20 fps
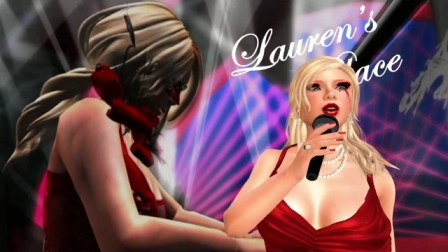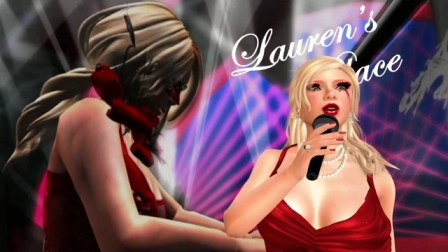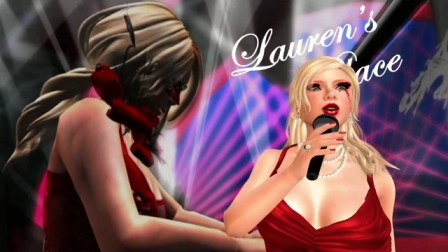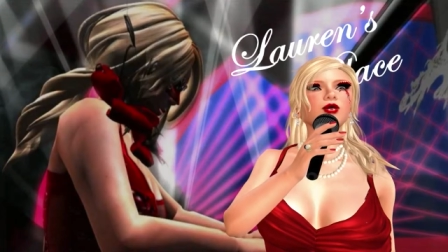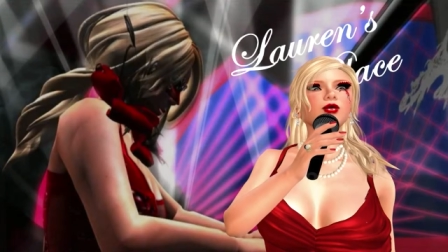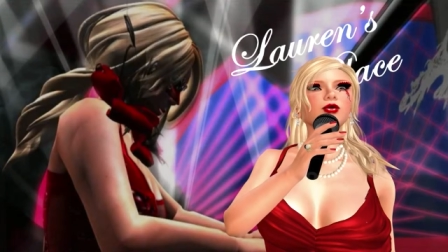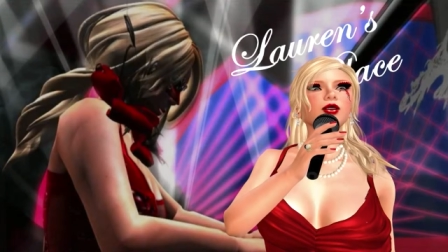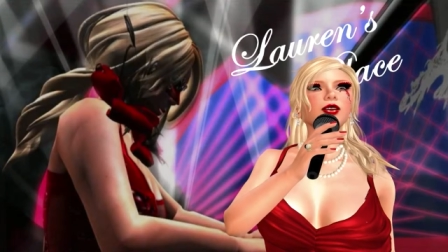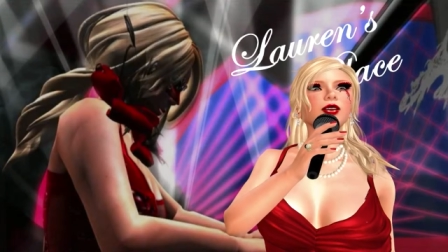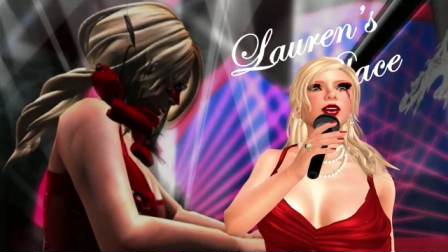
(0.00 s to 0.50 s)
You're
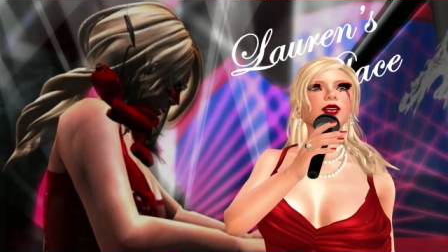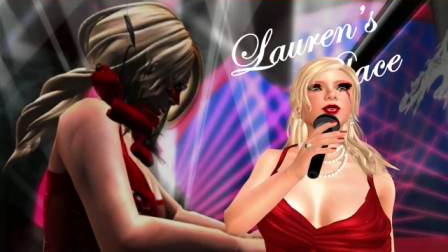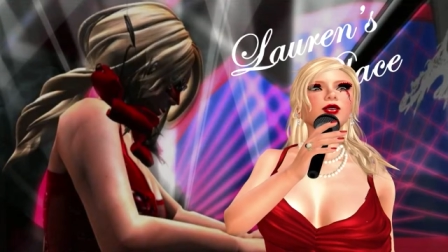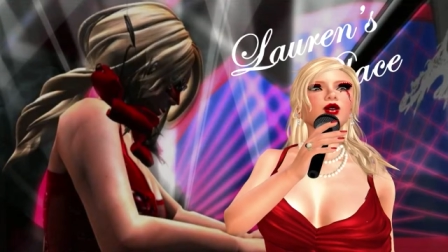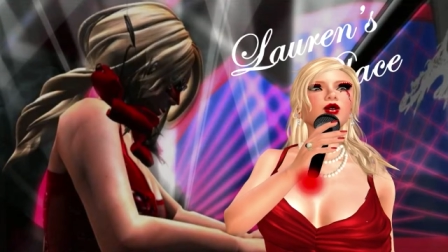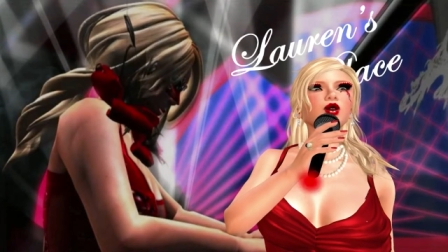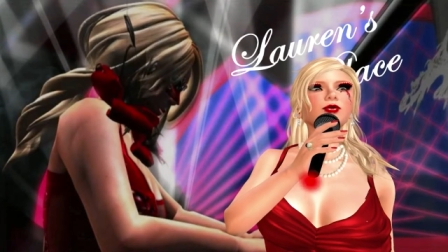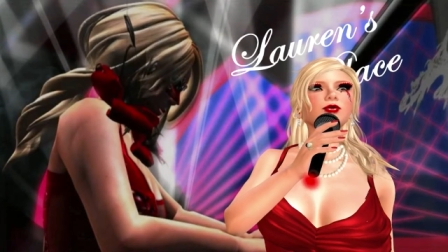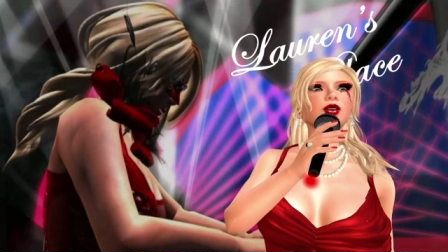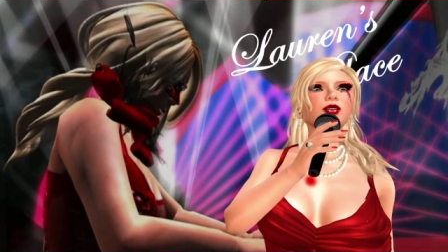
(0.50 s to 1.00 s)

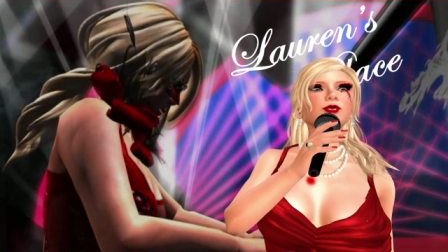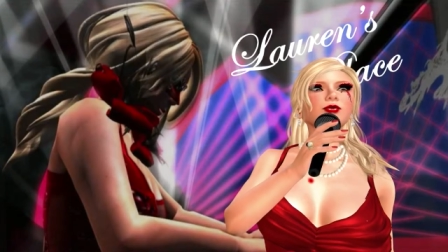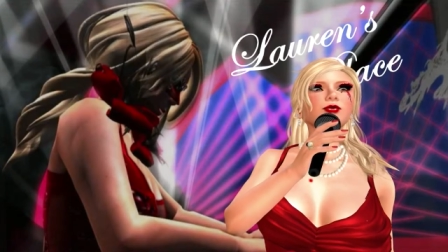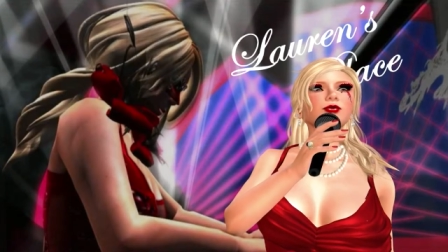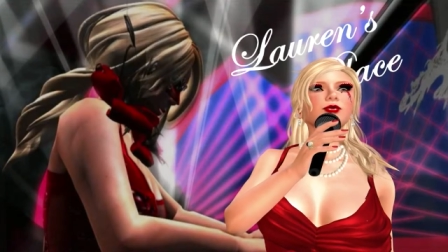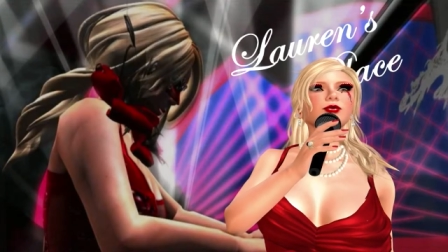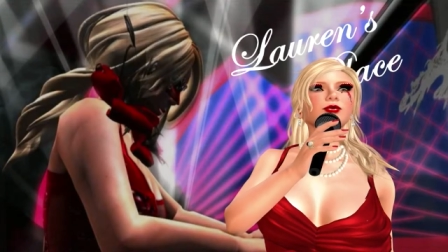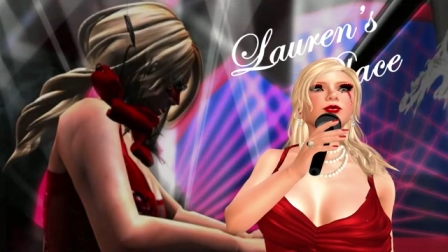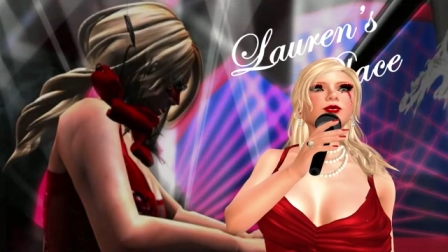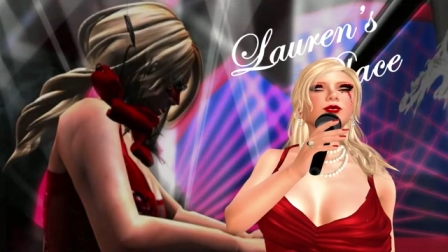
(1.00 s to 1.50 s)
blind.
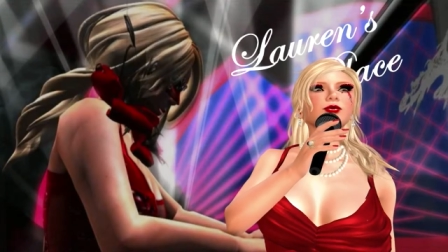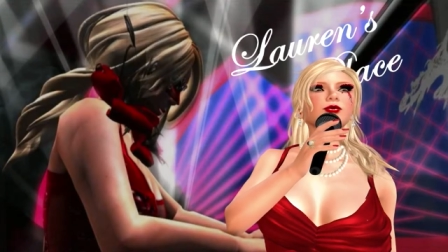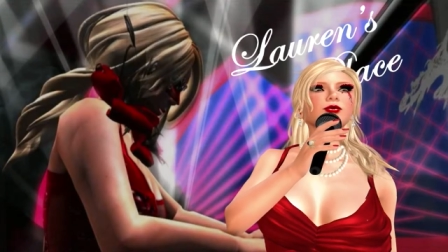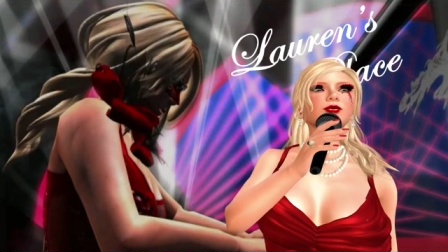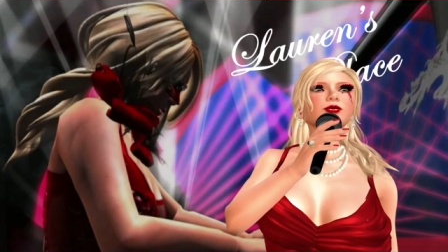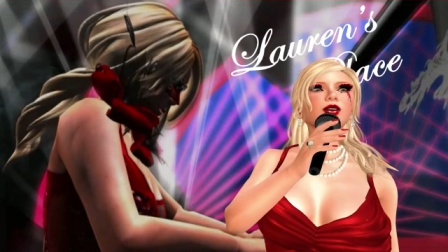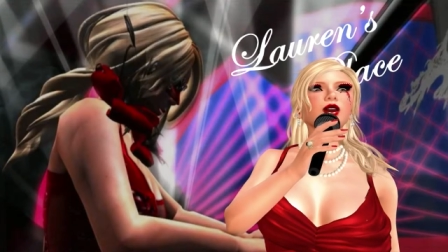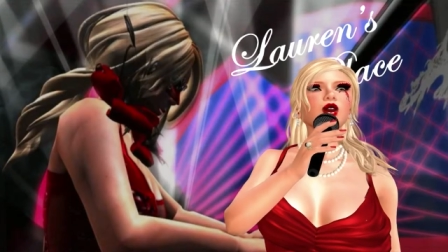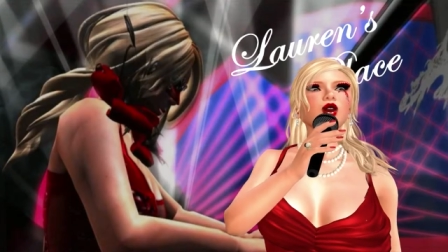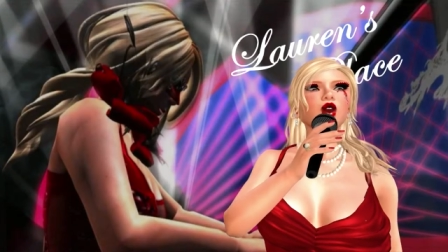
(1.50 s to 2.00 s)

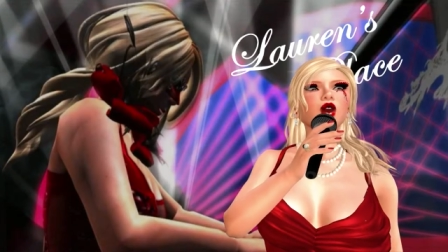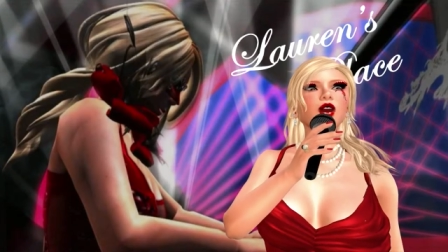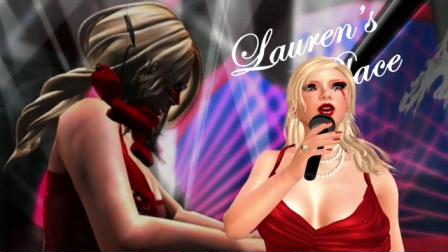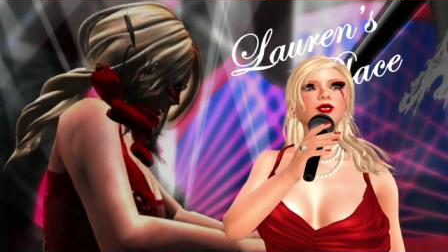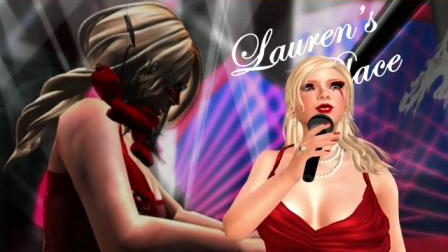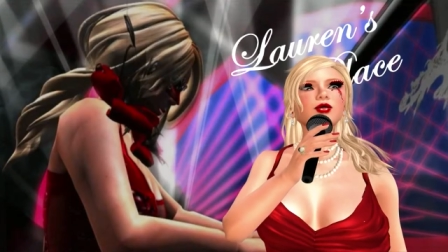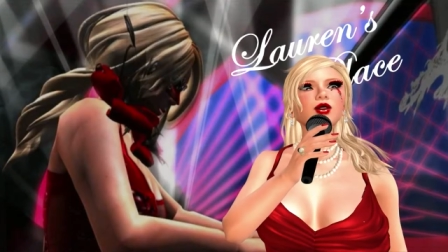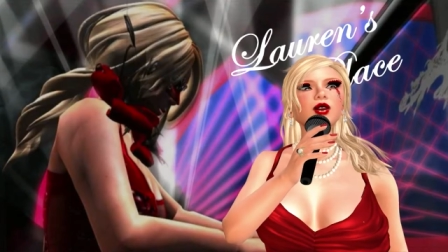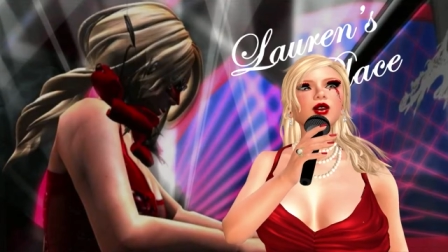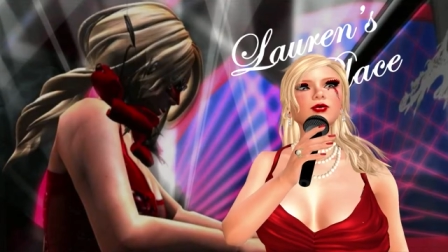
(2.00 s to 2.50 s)
You shot a
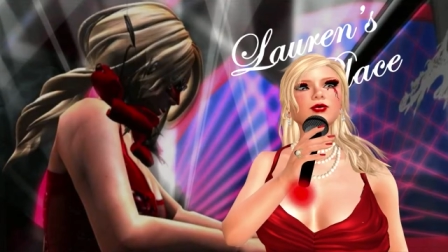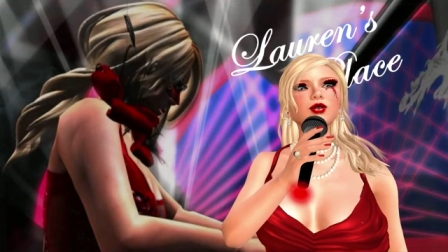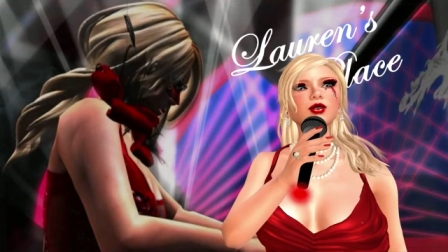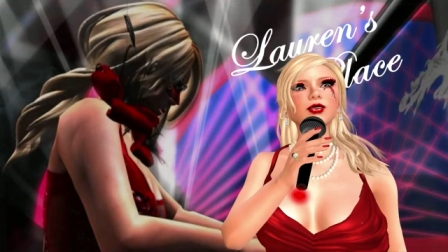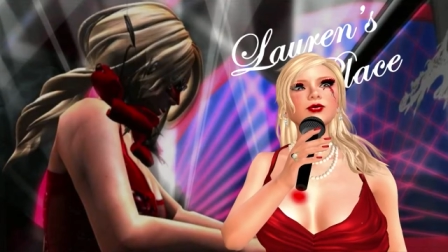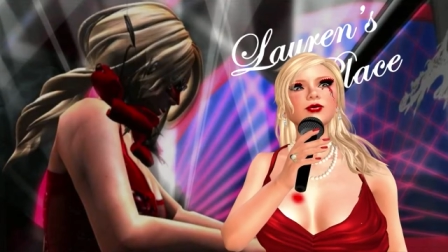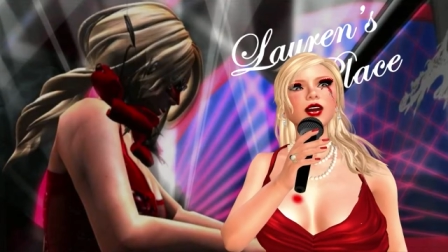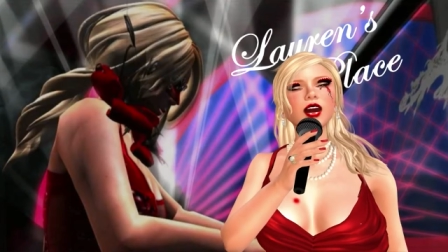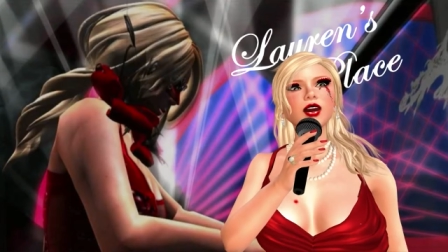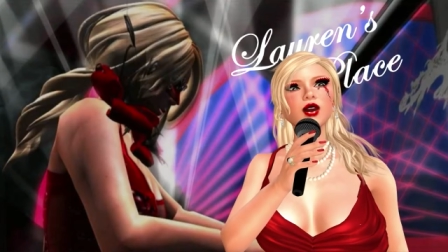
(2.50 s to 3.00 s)
man in
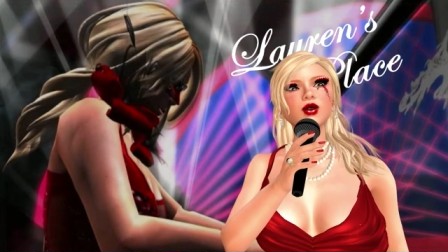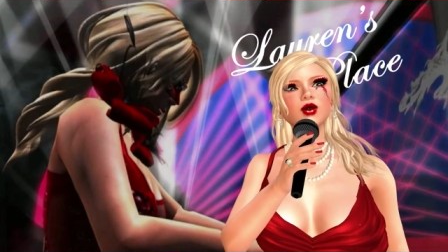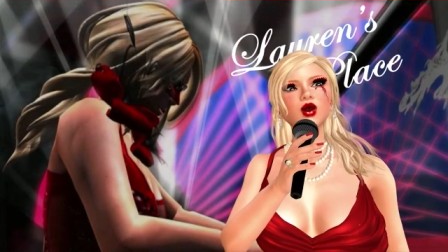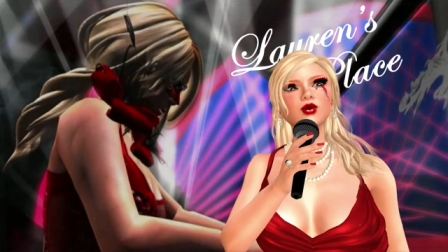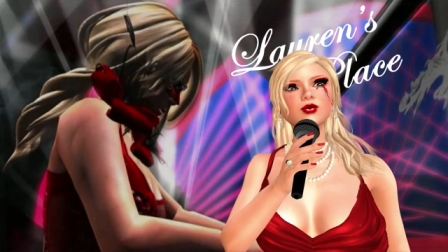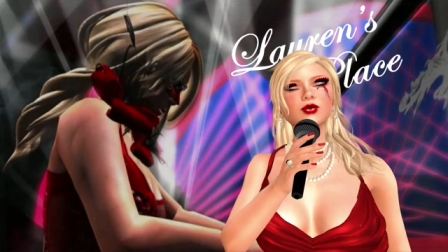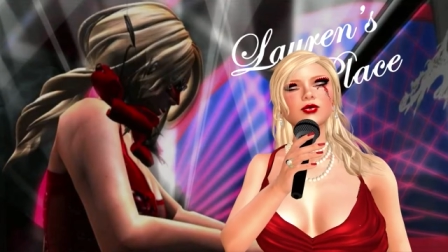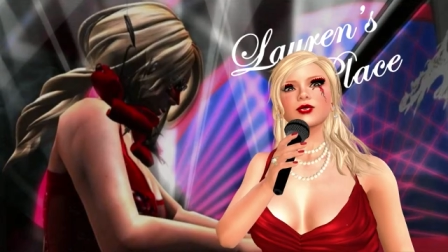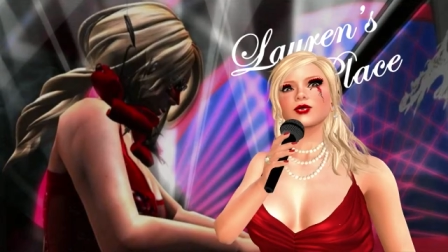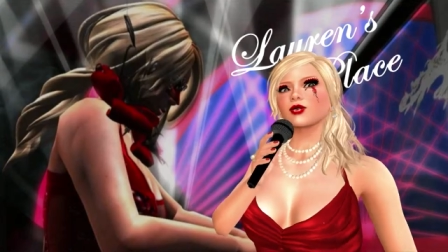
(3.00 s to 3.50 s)

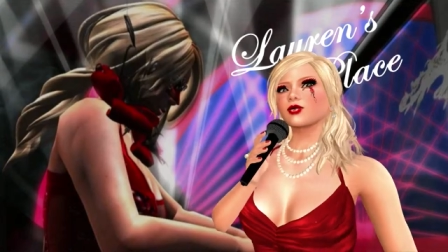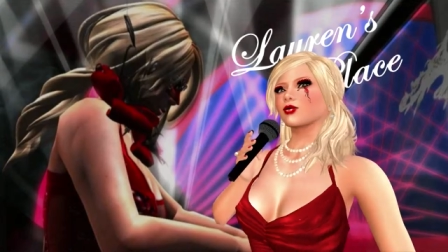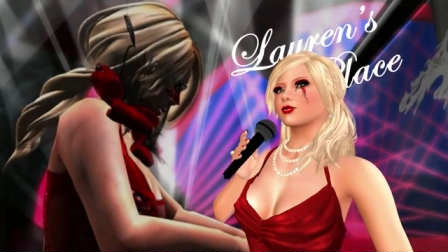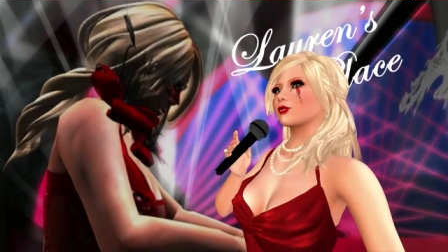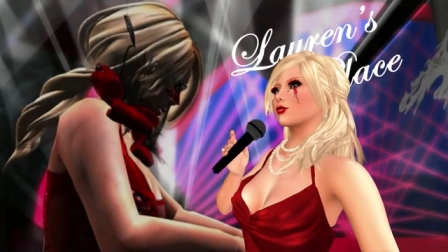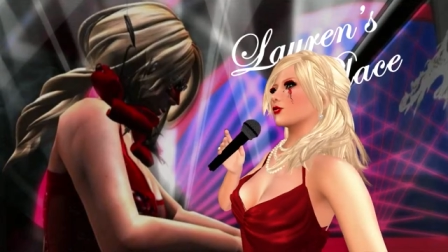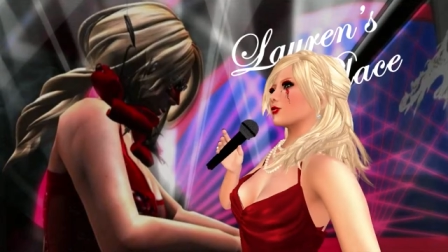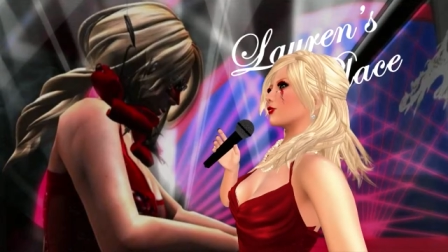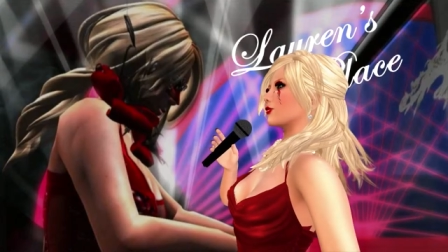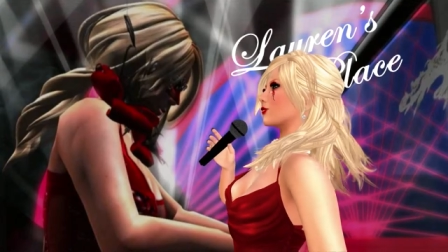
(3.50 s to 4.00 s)
Memphis,
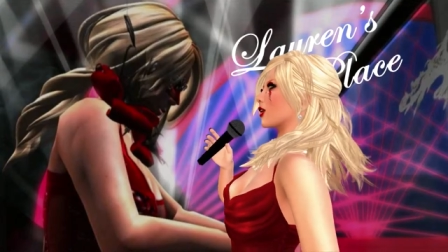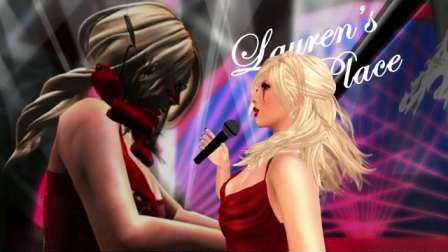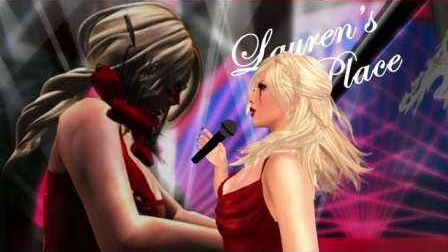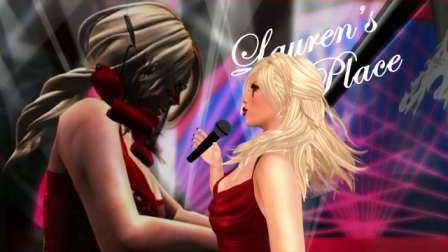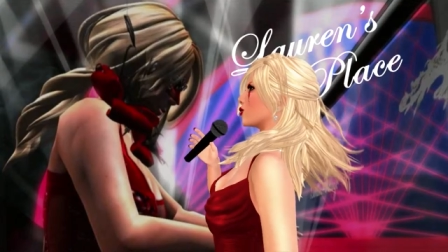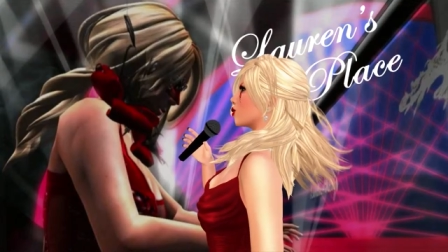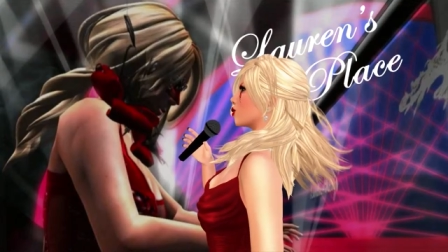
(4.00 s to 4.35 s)
and you